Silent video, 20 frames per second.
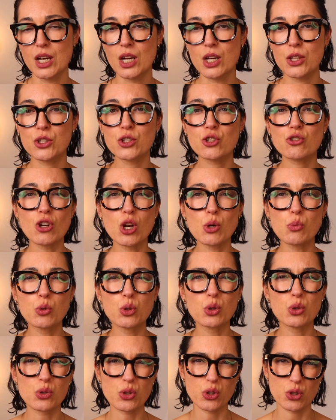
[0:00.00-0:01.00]
The stroke
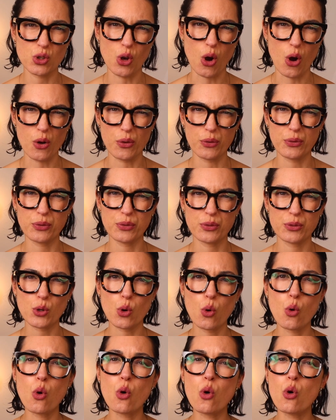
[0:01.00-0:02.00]
will look soft
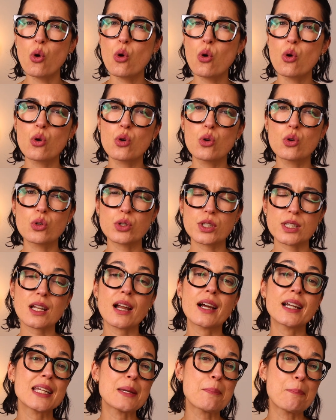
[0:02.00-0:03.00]
or
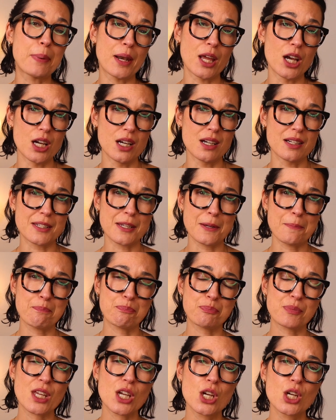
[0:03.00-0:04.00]
slightly blurred.
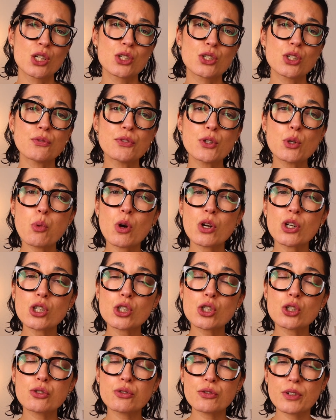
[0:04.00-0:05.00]
So if you want a
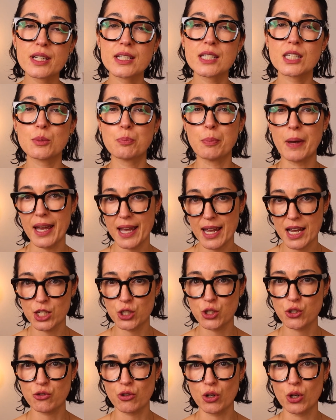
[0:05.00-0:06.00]
crisp hair
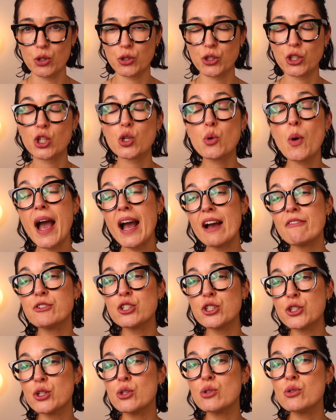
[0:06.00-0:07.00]
stroke, you have
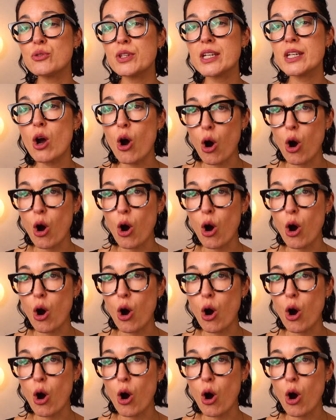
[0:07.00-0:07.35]
to do the